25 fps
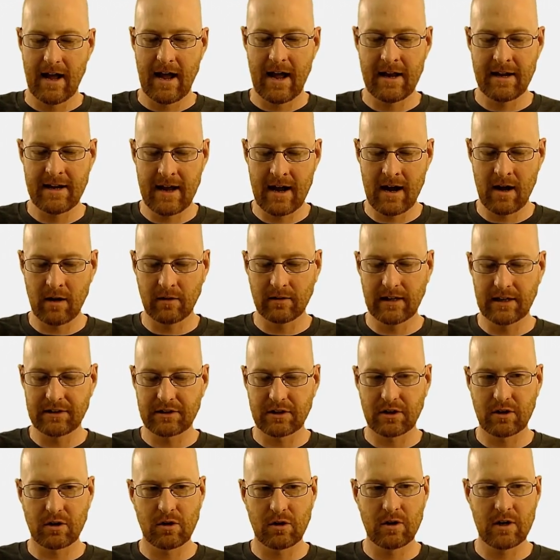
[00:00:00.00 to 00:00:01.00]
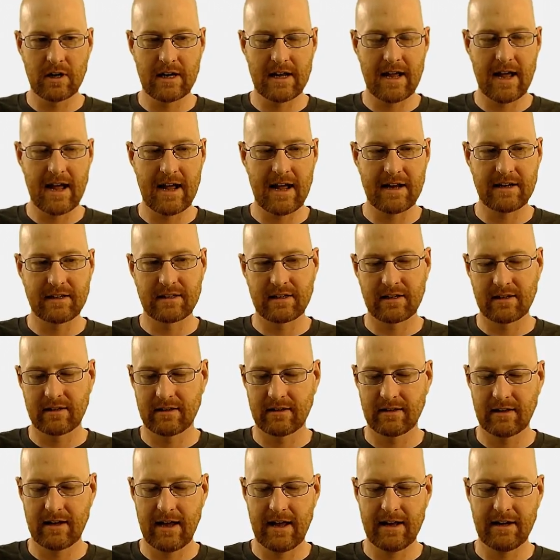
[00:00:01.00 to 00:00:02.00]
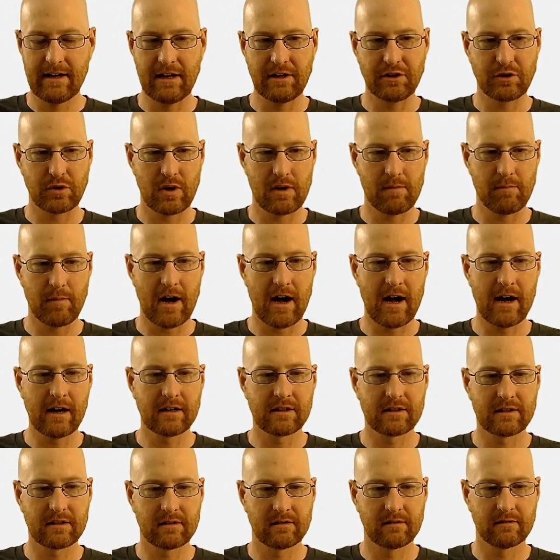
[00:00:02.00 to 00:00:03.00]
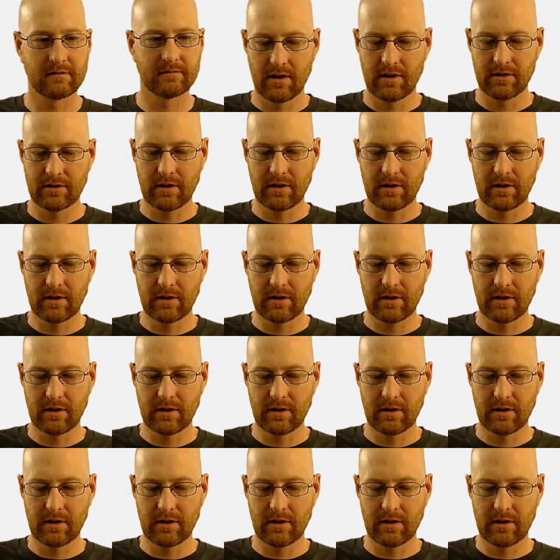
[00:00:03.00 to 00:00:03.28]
And now let's create an entry box.